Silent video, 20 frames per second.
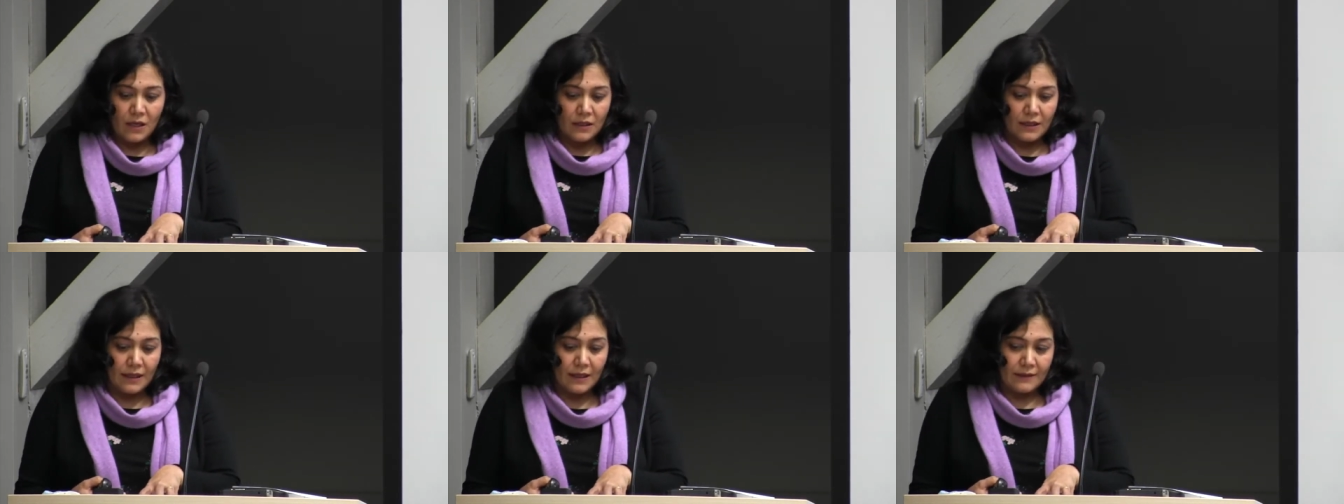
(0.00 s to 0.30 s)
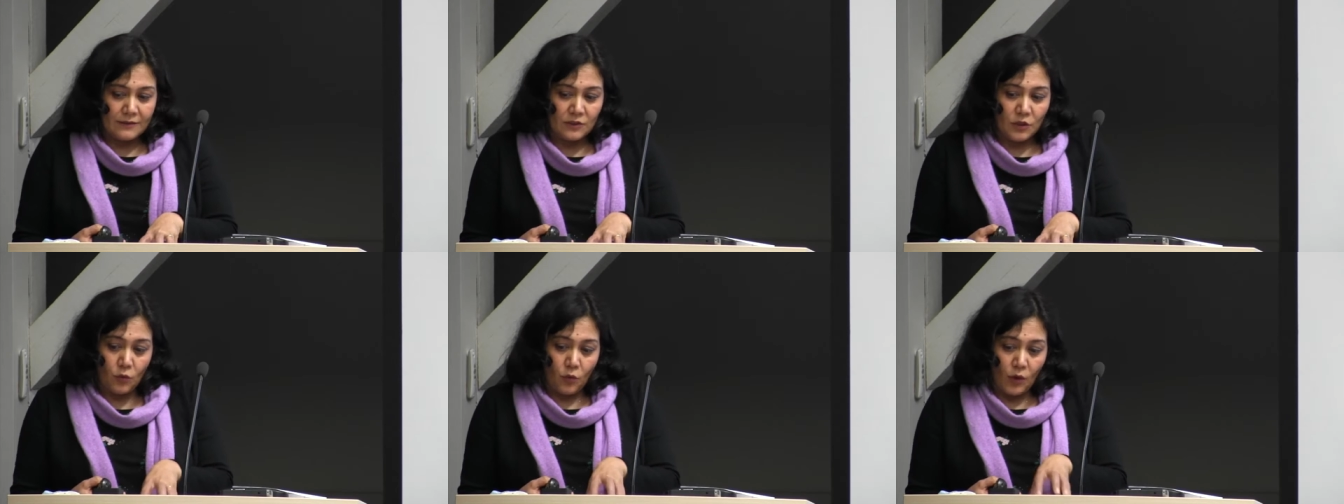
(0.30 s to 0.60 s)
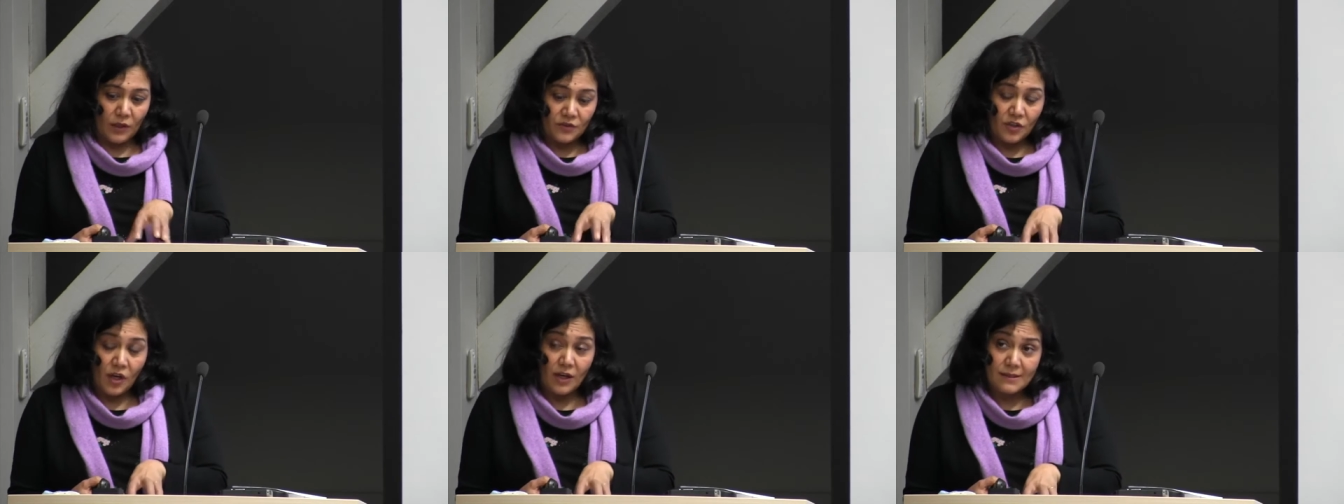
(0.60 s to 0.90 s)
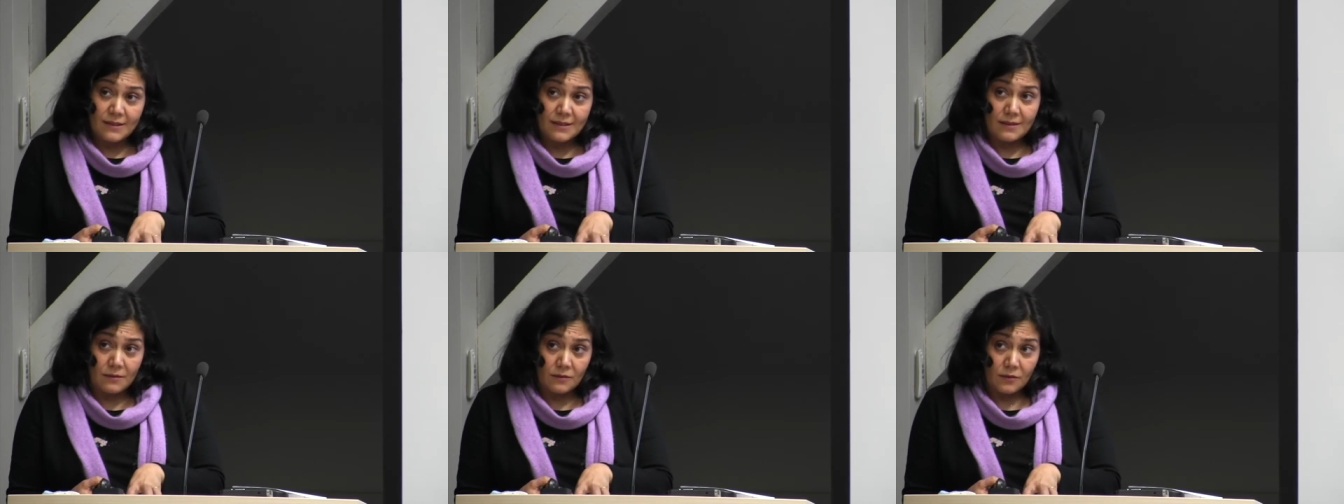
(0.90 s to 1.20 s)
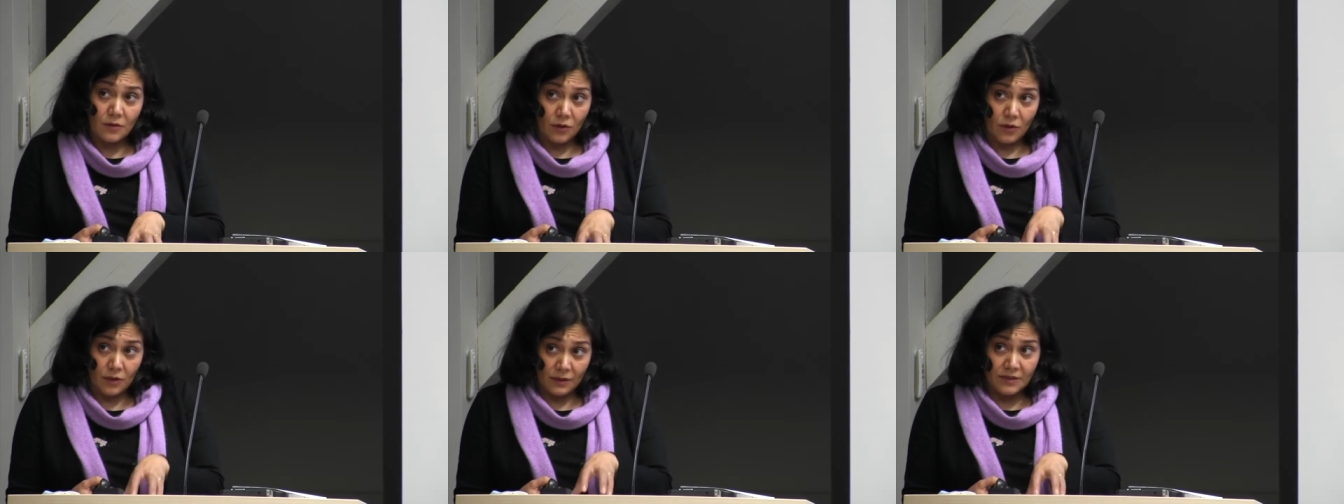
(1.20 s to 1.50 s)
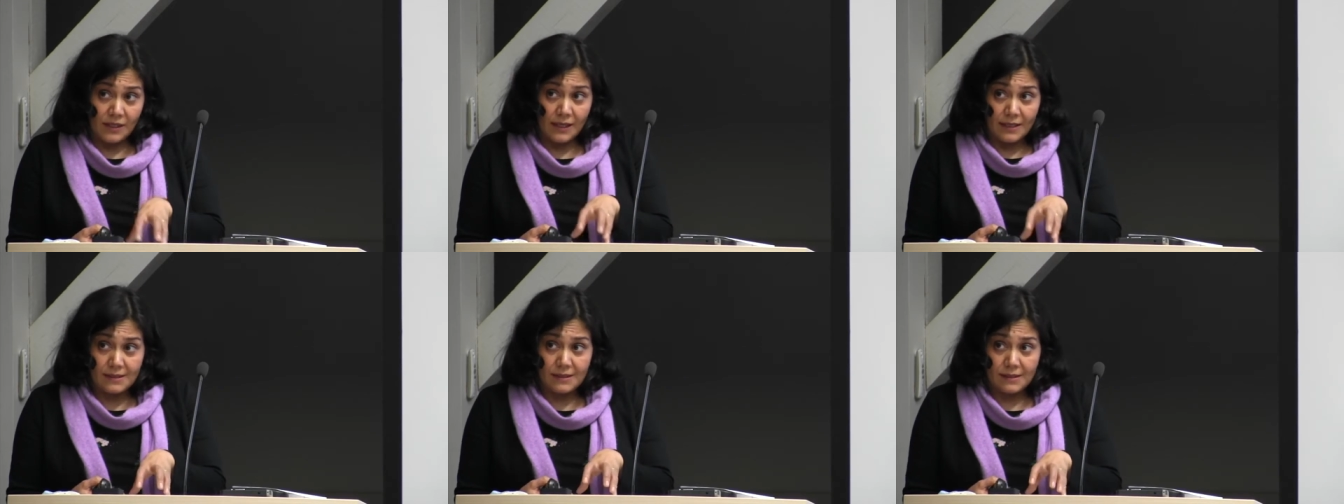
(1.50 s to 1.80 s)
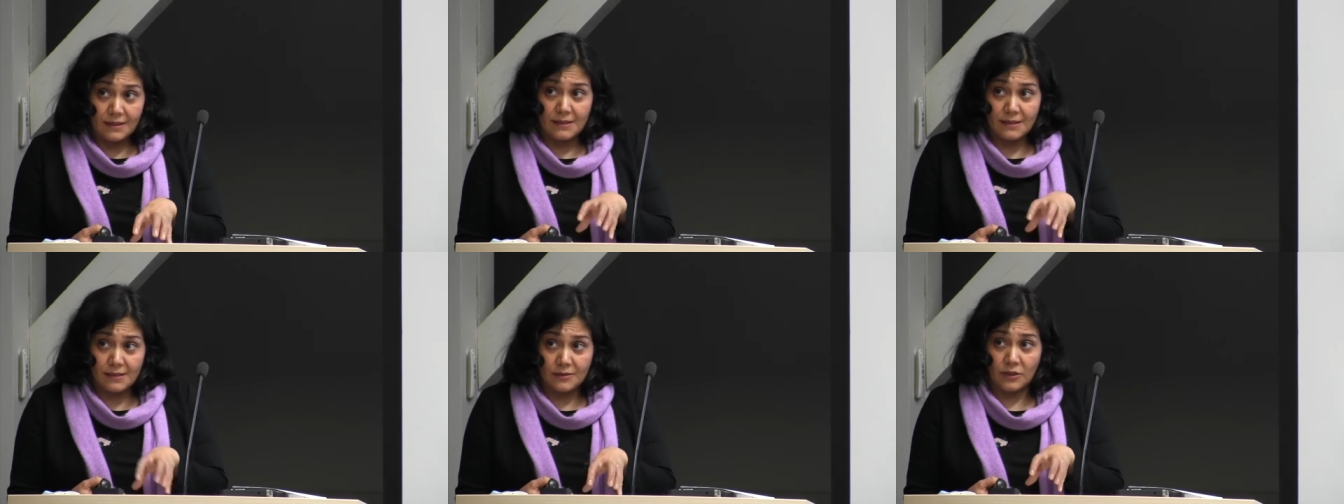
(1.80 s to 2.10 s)
The one
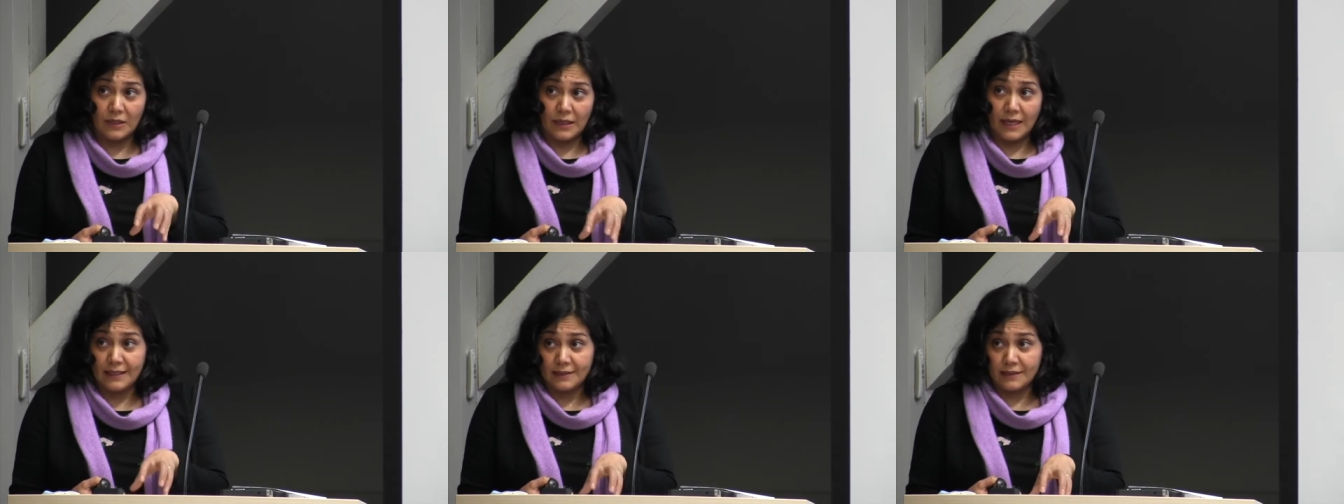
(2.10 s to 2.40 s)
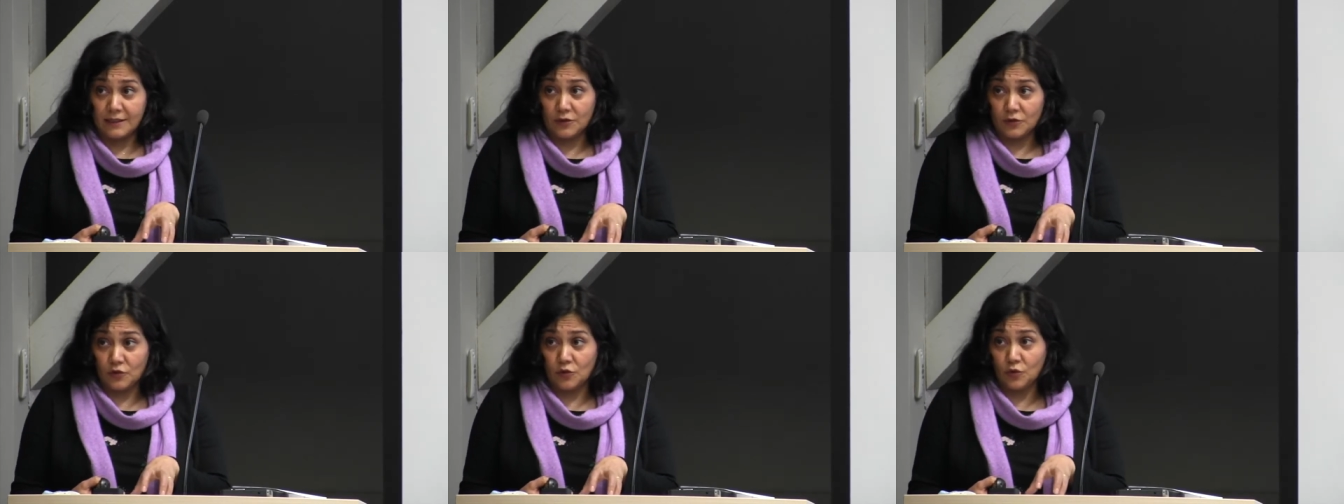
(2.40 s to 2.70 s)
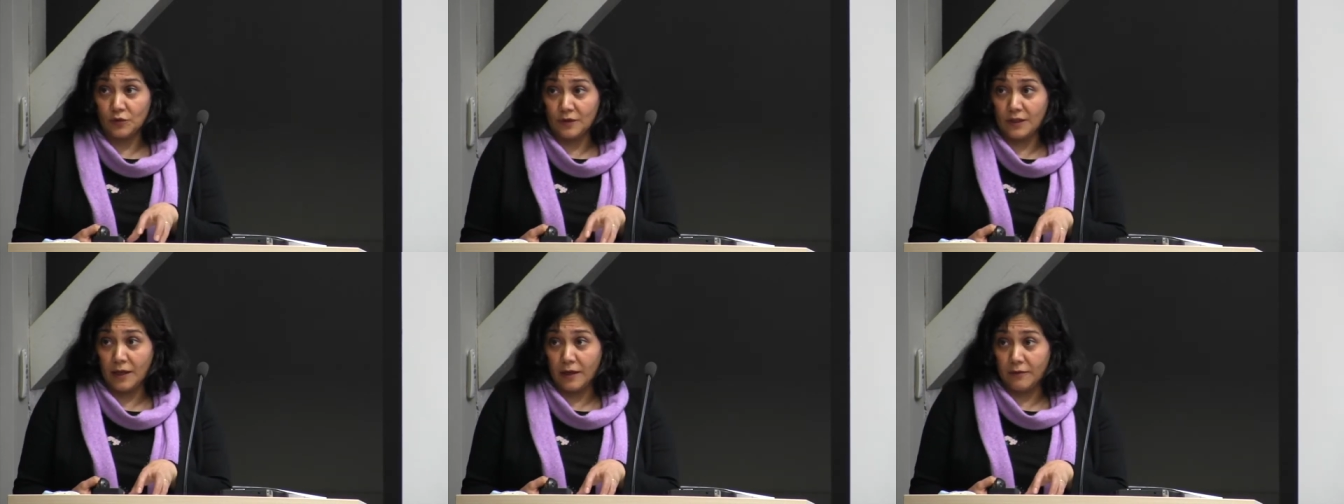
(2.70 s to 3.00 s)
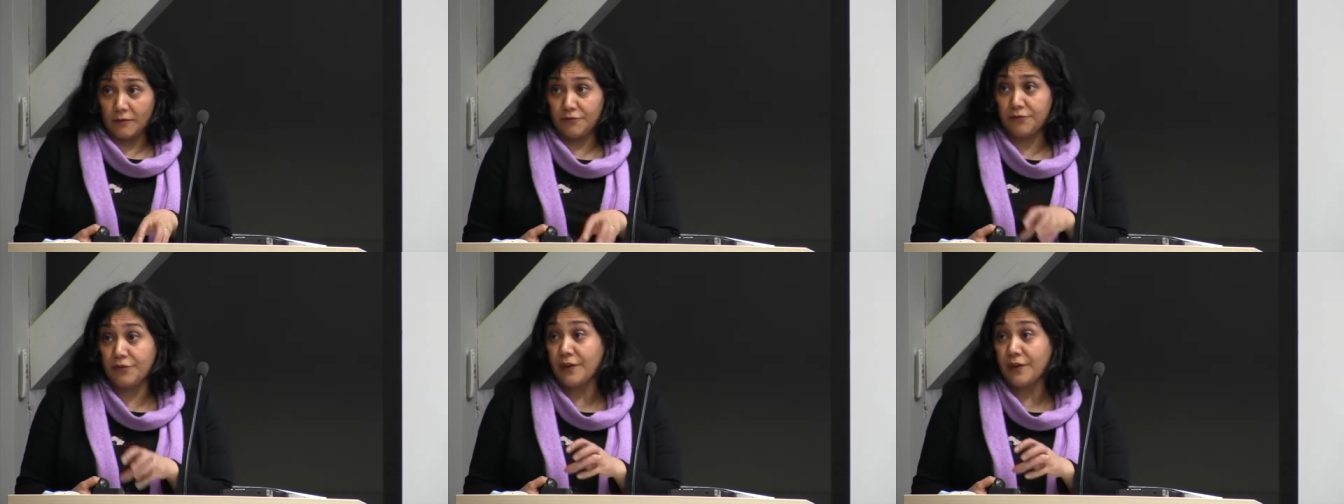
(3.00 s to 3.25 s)
context is related to the